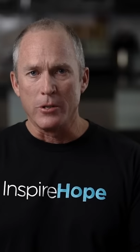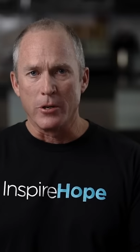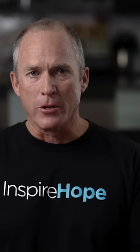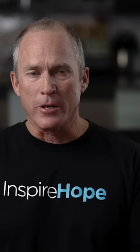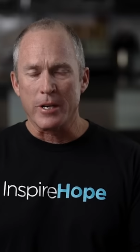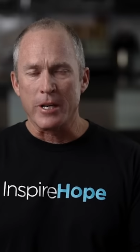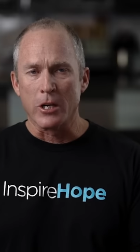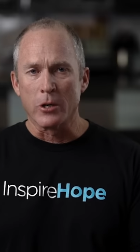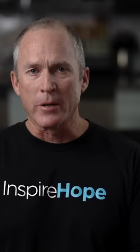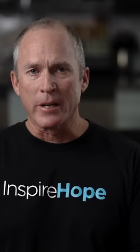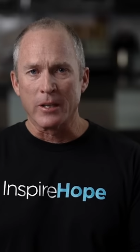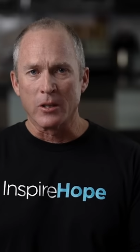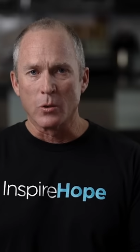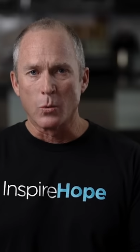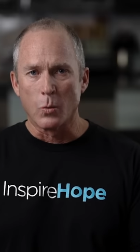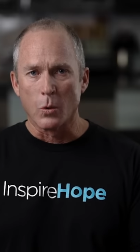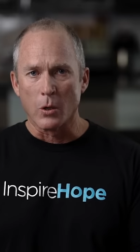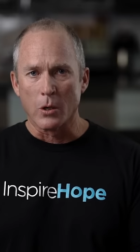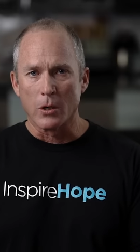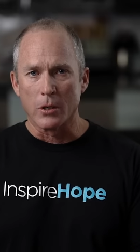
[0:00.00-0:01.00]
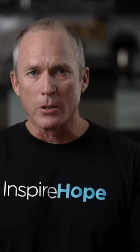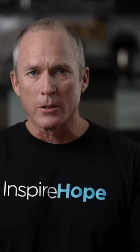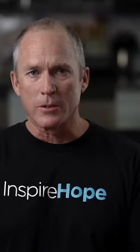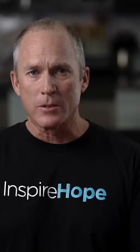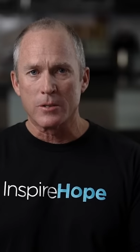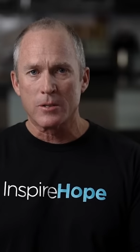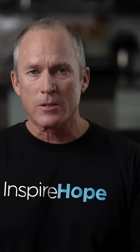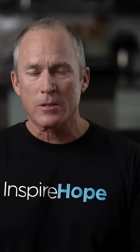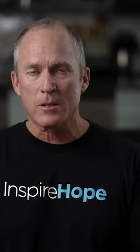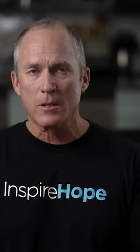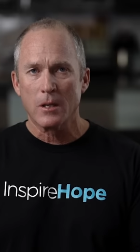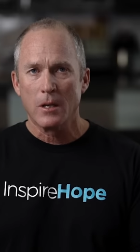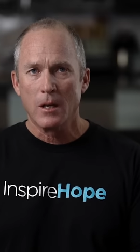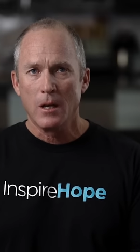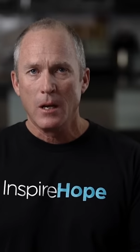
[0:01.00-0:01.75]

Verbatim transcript: you're hearing the words,